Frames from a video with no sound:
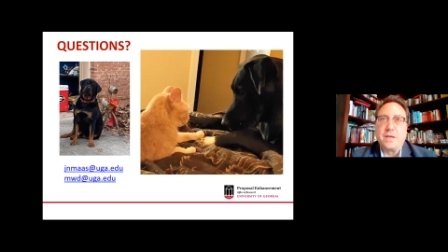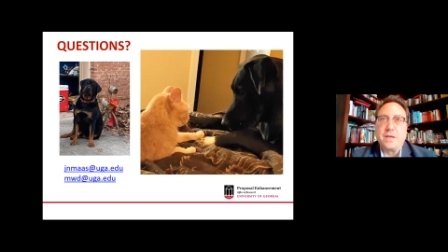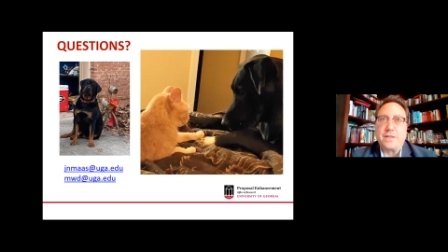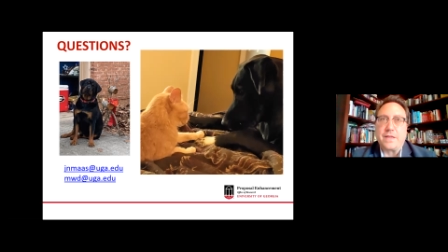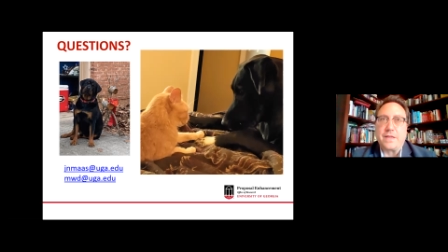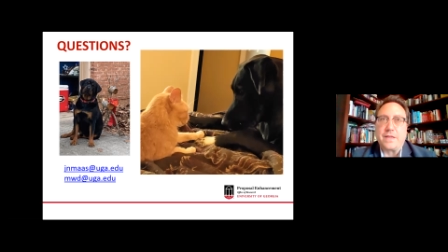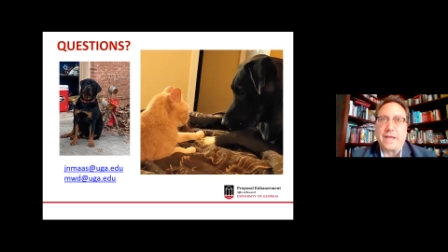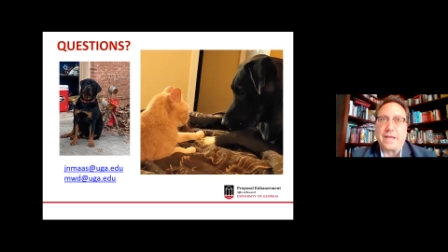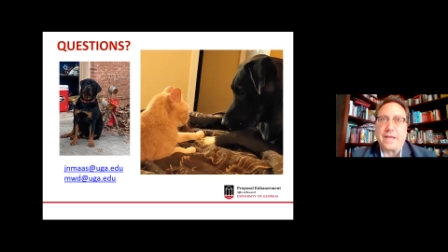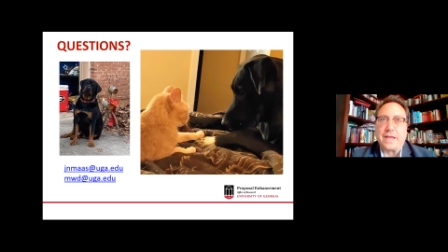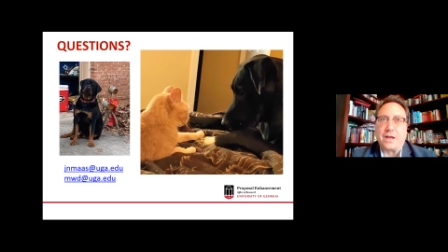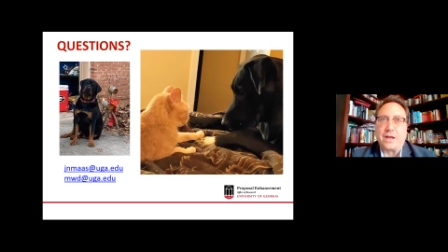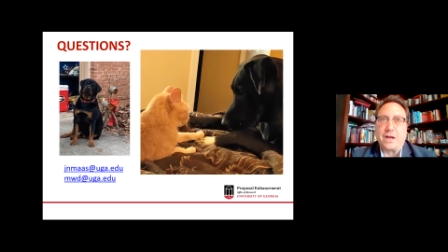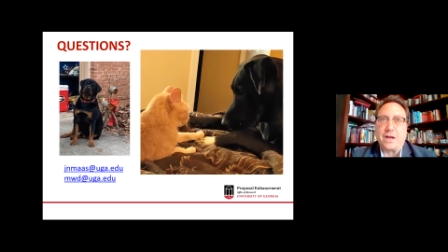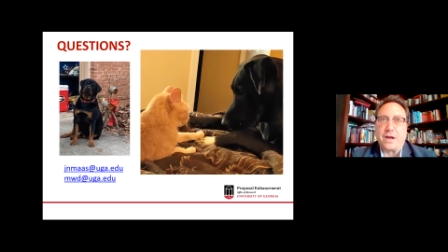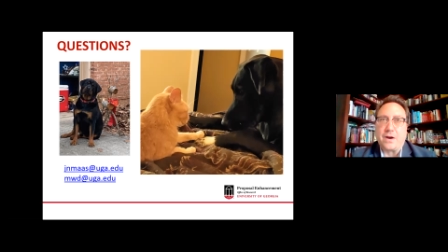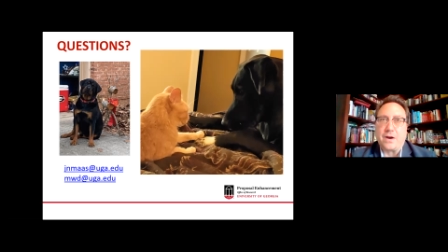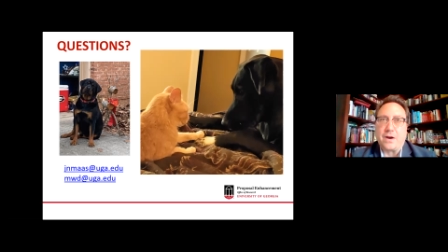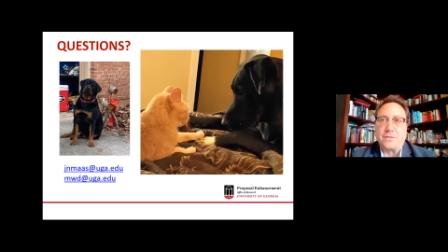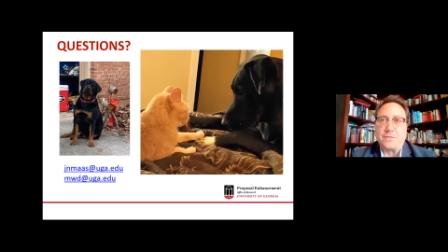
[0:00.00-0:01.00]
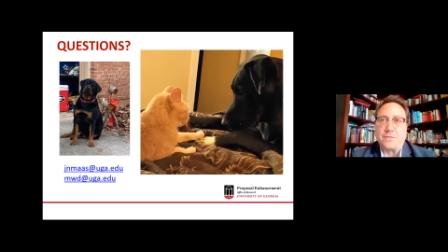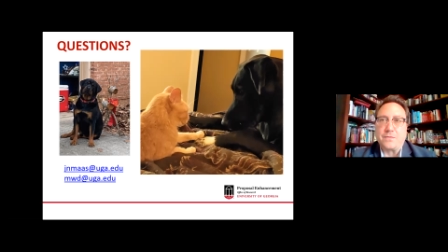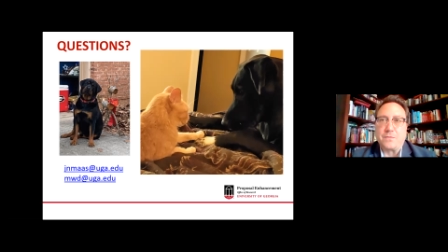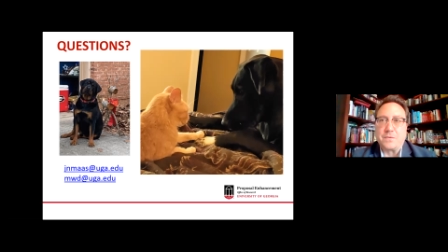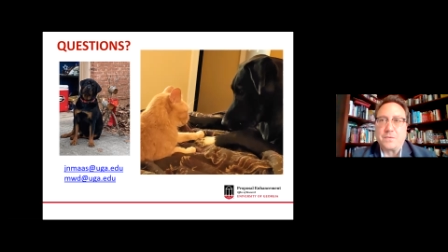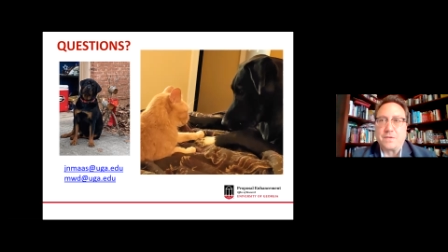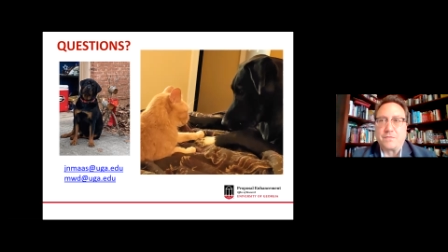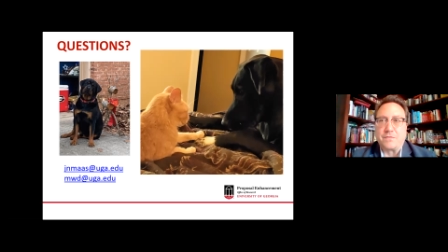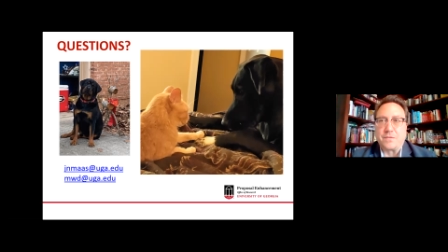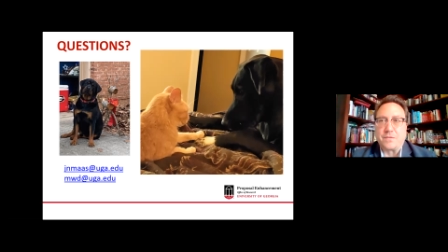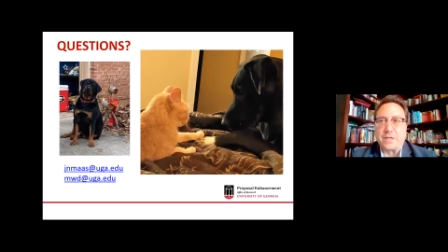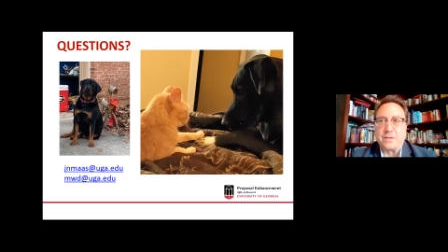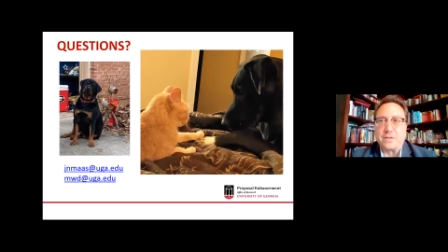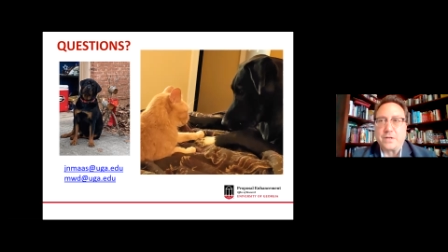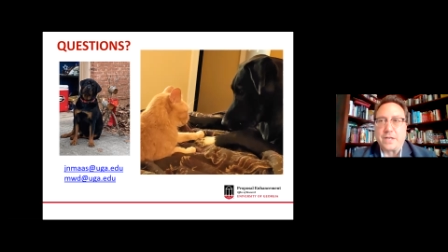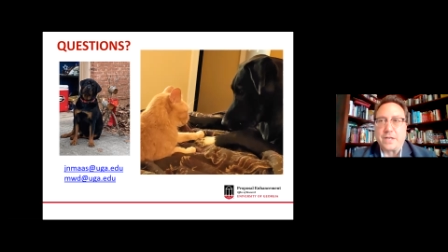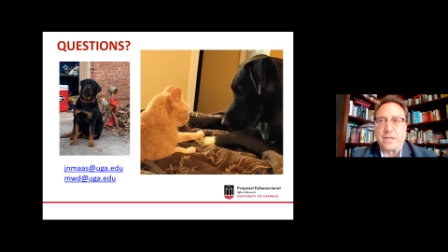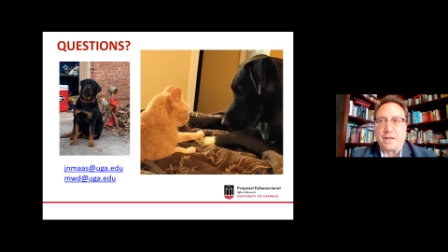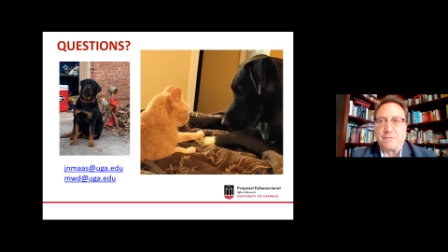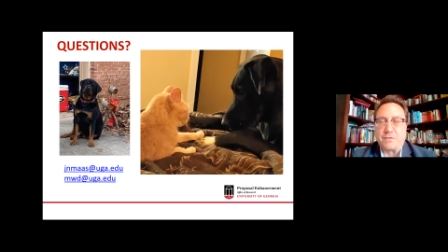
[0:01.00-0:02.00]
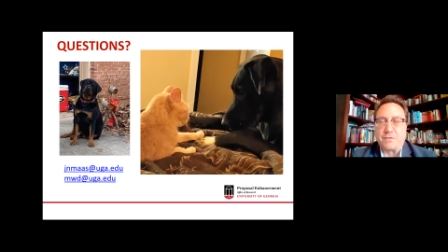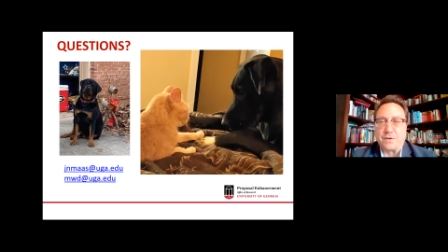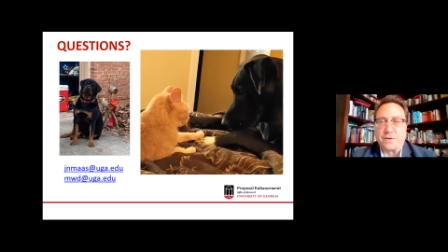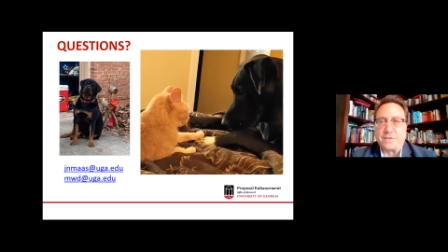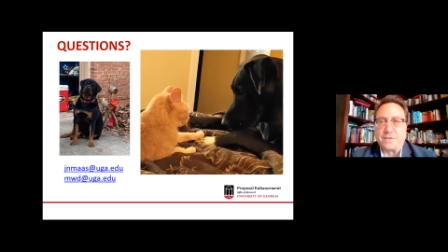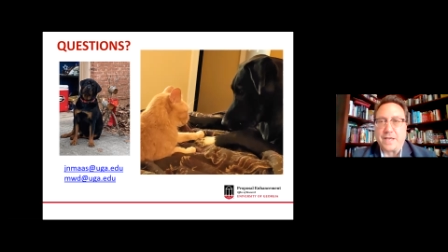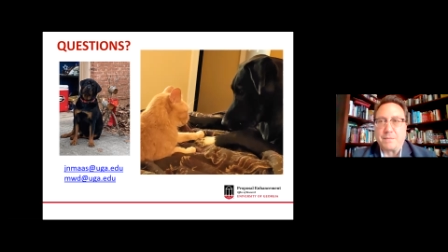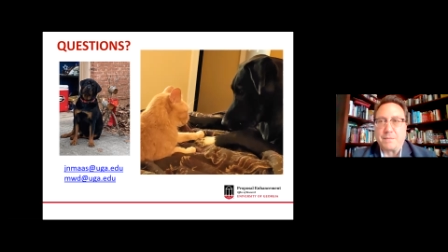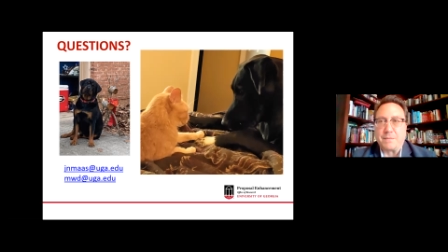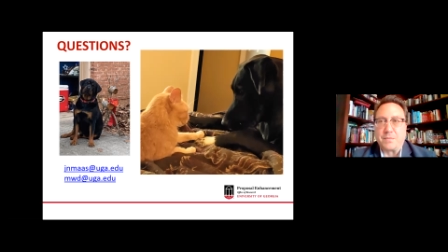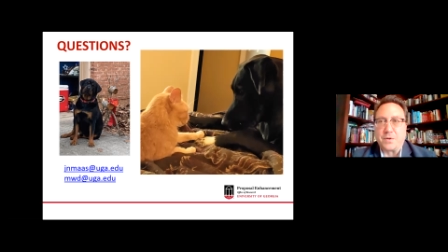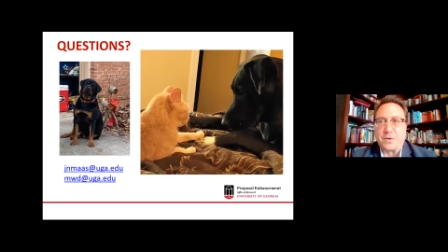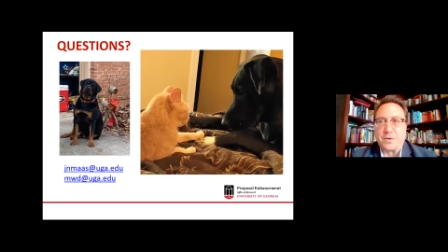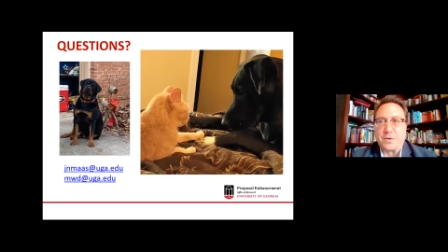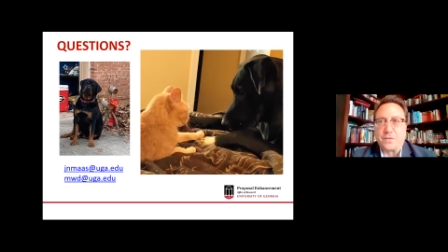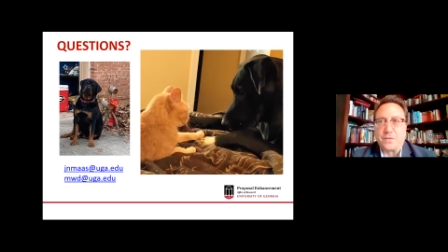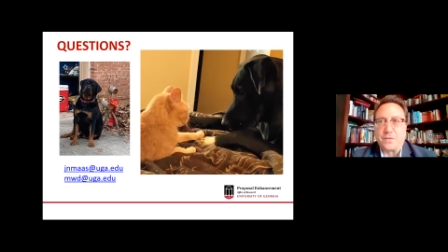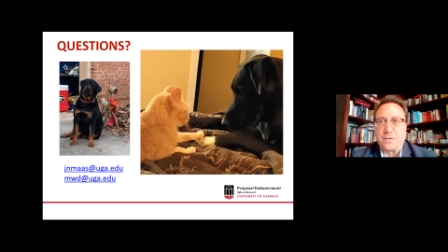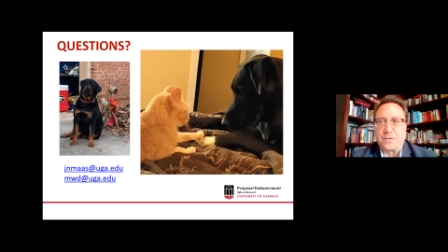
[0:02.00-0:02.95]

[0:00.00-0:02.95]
They are specifically look at, for example,